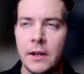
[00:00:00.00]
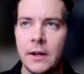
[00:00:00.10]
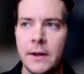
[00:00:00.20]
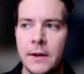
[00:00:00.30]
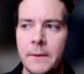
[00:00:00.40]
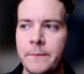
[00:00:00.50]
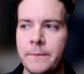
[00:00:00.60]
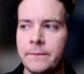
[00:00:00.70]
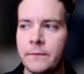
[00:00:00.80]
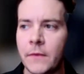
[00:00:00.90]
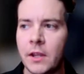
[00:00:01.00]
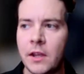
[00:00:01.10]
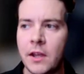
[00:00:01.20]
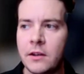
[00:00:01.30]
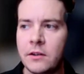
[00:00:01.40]
Um,
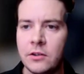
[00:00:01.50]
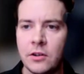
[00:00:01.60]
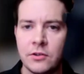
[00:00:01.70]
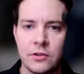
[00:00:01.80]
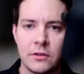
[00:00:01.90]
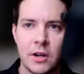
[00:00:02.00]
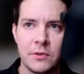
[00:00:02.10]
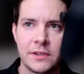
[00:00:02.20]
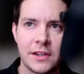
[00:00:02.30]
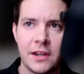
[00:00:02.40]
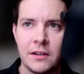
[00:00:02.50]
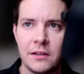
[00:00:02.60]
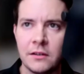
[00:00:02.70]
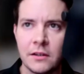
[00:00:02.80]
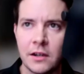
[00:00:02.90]
and I would
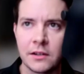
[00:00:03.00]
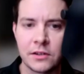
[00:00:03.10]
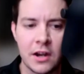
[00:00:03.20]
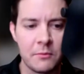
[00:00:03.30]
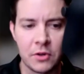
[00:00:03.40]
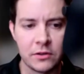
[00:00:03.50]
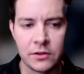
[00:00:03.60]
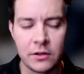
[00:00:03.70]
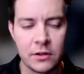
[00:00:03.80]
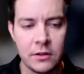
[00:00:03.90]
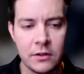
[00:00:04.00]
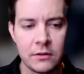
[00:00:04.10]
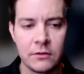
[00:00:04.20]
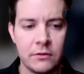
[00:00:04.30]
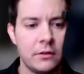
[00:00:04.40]
say as time goes on,
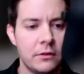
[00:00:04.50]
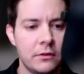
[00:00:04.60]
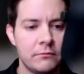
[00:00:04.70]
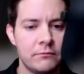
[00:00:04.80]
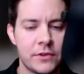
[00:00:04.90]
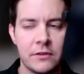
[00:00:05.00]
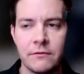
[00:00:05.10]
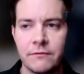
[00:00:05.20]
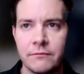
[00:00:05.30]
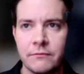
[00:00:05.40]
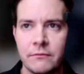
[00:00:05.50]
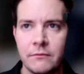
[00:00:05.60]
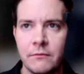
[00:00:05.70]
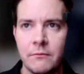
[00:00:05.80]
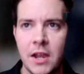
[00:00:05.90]
all sort of
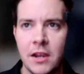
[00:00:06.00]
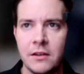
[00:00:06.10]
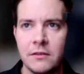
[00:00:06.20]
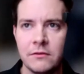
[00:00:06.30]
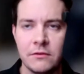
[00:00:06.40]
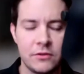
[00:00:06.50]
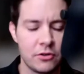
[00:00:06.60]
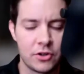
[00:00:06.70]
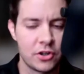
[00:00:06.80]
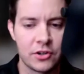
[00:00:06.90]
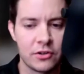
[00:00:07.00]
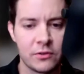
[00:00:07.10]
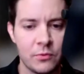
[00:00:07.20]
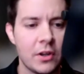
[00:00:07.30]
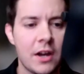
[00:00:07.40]
main
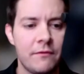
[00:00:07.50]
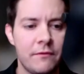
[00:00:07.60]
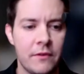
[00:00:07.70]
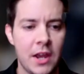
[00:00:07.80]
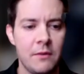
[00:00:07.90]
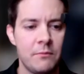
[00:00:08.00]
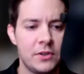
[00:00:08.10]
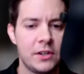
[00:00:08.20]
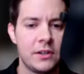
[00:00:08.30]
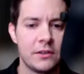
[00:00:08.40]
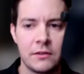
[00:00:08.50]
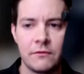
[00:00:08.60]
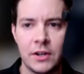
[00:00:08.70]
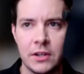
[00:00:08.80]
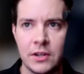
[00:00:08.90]
jurisdictions will have a particular sort
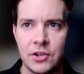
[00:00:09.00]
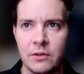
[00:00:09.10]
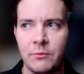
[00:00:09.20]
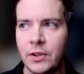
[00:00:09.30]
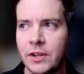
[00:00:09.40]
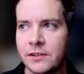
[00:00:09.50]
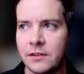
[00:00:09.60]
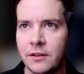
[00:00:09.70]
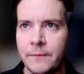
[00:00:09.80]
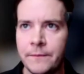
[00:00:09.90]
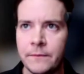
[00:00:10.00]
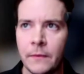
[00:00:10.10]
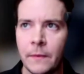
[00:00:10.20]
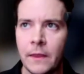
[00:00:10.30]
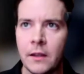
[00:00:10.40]
of regulation in place. So
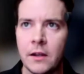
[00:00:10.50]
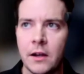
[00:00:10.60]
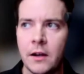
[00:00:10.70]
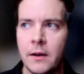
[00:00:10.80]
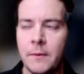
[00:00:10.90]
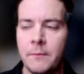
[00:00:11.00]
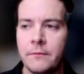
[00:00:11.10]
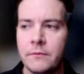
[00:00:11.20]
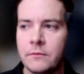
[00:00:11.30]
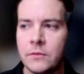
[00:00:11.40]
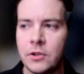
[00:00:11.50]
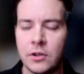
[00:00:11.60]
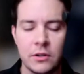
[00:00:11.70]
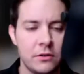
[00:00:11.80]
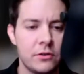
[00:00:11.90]
um,
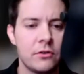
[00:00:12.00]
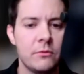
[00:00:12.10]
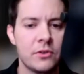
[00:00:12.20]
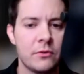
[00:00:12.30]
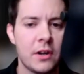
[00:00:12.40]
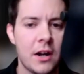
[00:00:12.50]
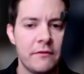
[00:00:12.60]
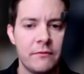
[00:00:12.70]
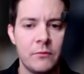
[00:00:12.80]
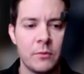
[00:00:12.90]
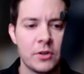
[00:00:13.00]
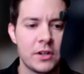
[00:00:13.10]
consumers will have more